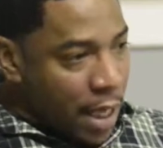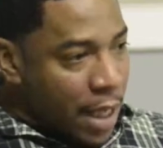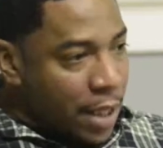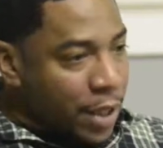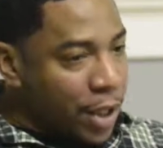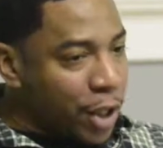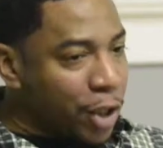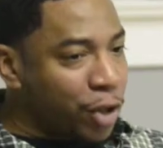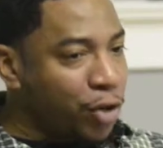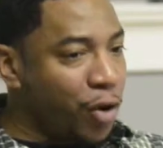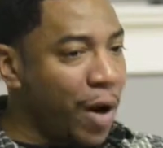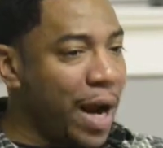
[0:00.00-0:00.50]

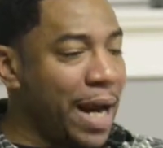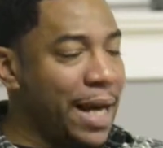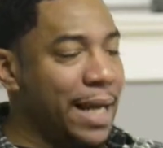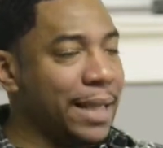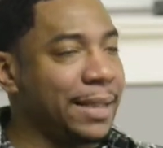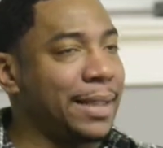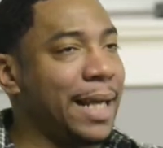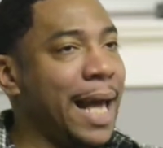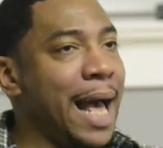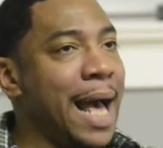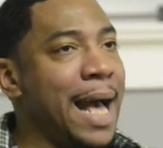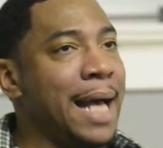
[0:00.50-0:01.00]
The
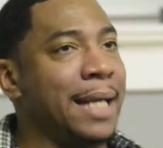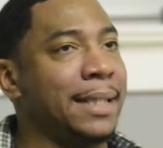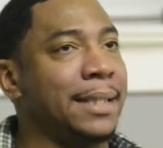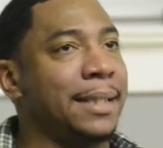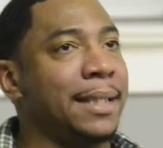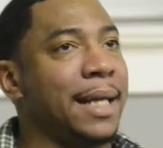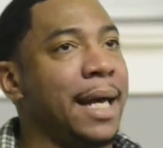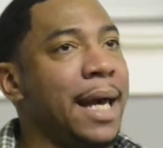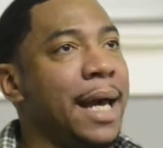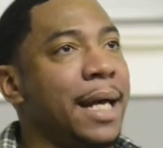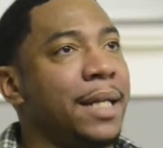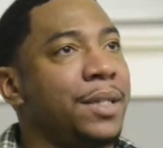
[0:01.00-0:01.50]
greatest
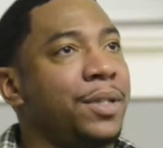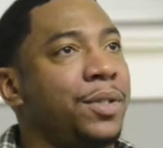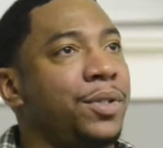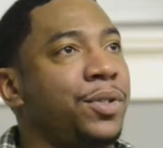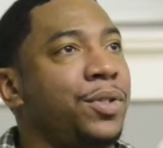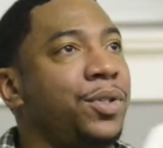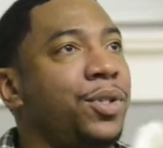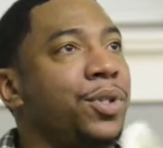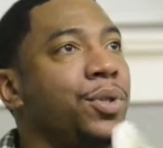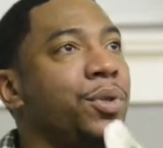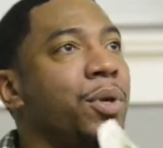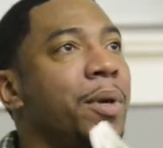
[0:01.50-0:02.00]

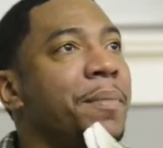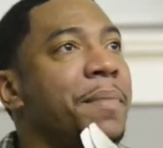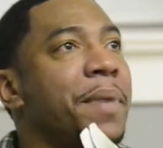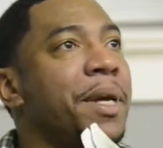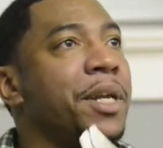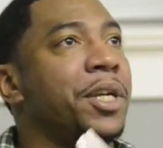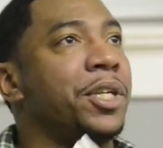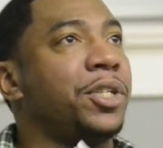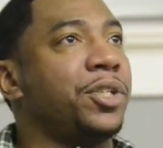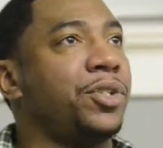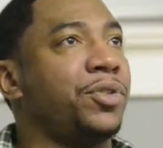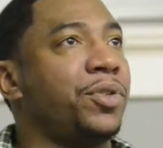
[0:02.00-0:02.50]
asset to a
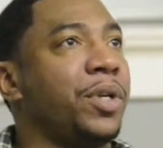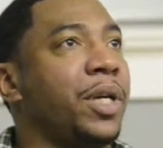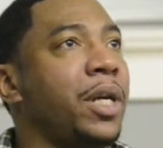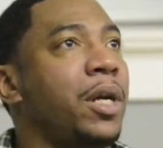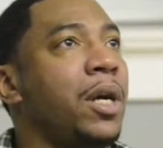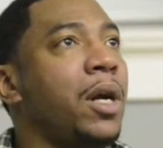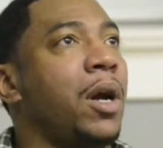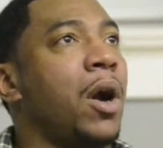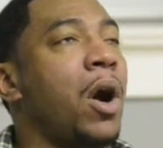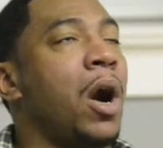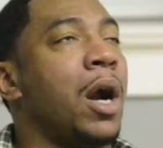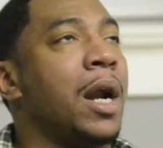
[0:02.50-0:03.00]

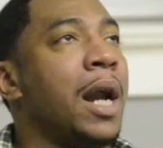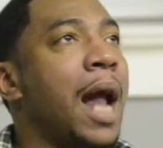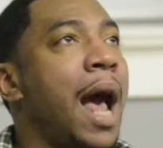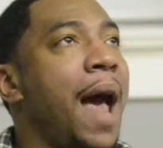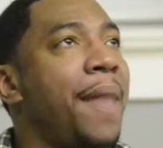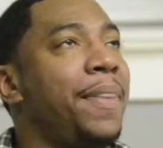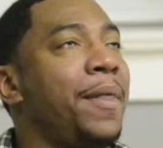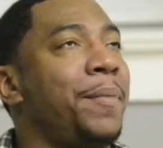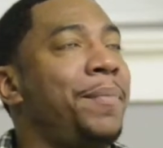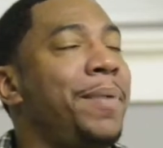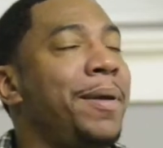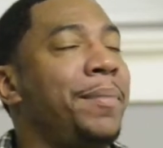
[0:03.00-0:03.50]
ministry are
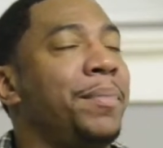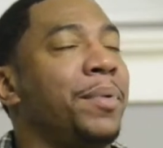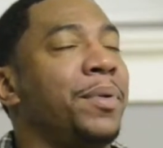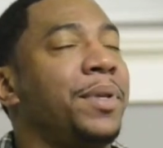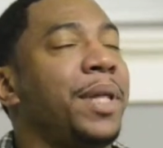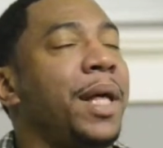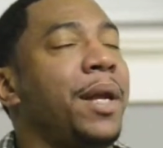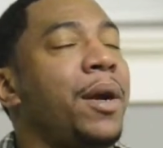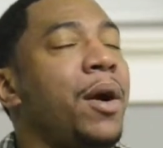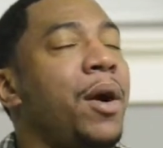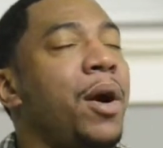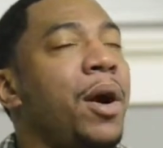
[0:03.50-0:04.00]
not the people
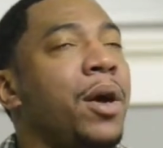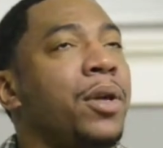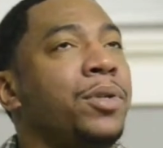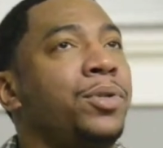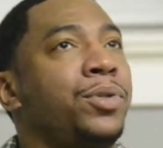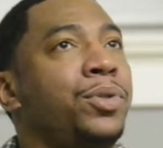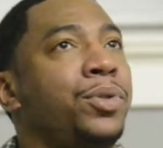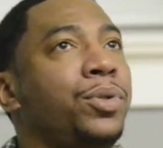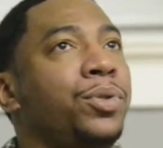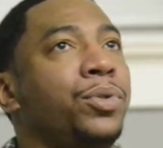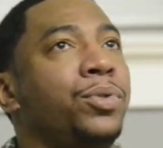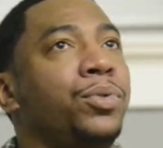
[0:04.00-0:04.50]
that
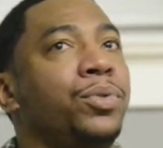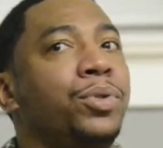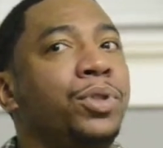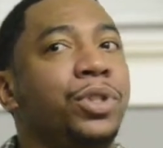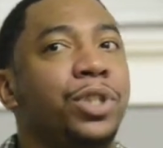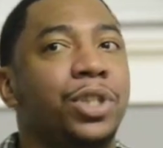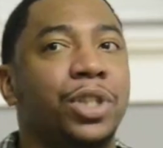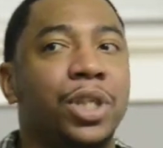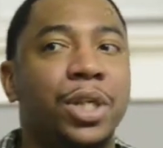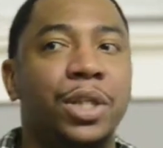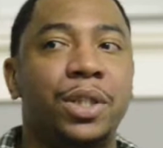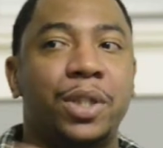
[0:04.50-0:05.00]
are too
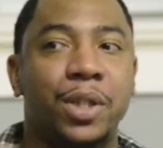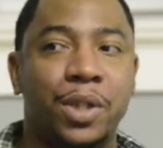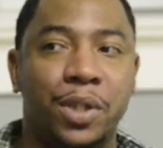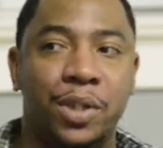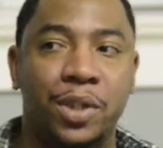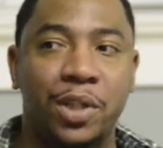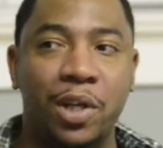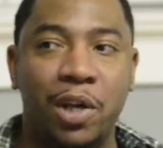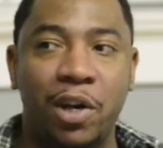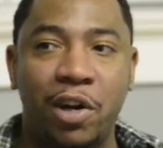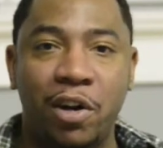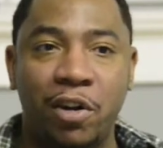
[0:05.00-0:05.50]
good to
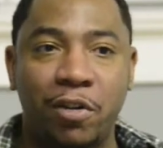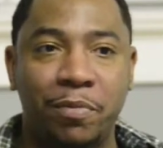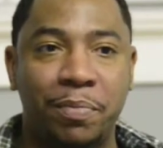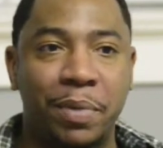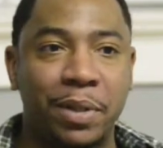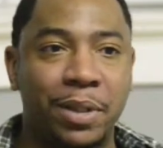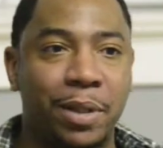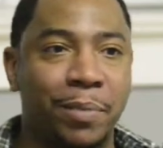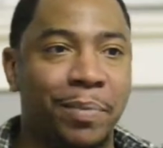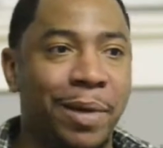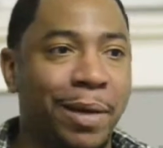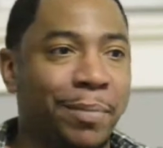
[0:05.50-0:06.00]
serve,
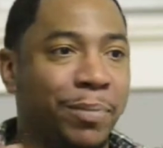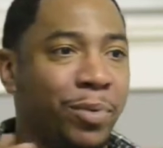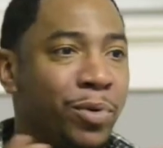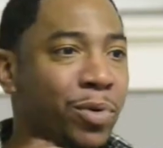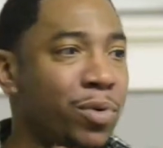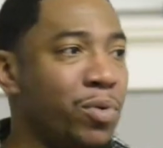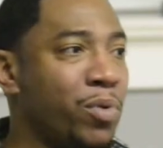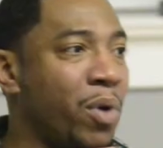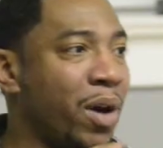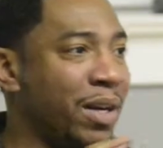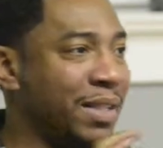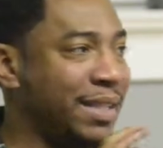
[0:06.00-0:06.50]
but the people
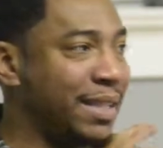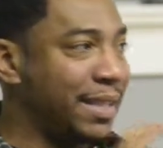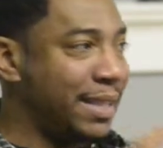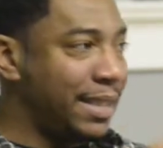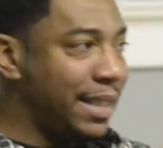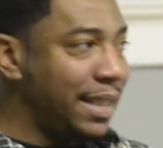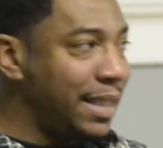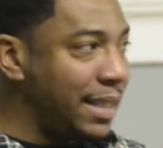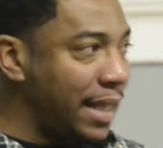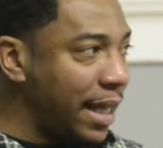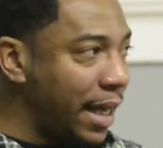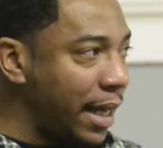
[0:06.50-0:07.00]
who are
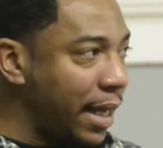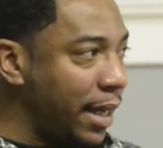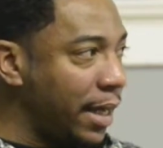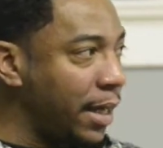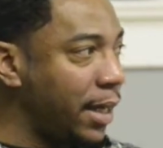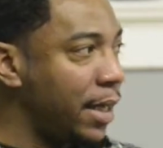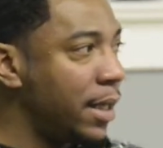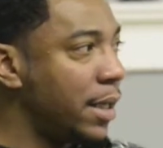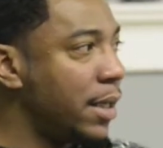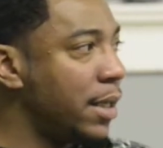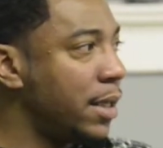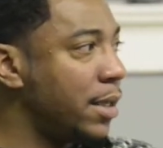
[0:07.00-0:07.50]
seeking
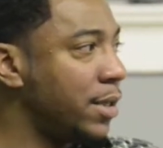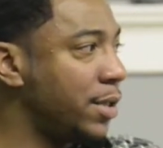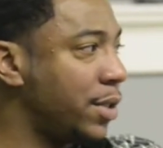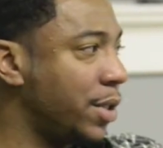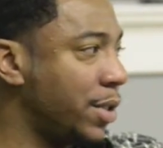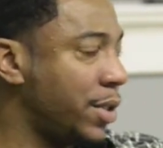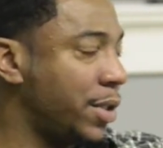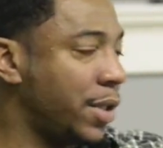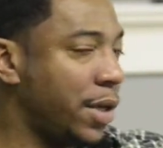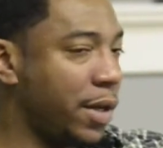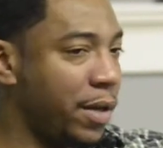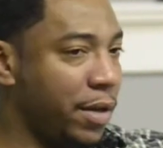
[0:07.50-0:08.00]
to
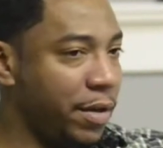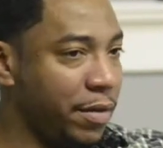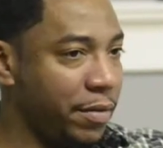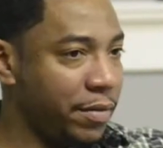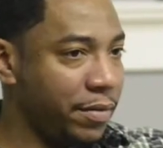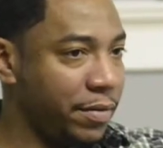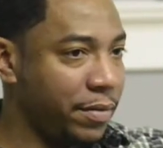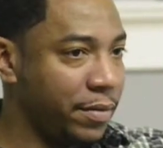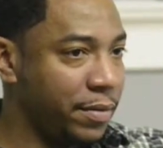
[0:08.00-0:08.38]
serve.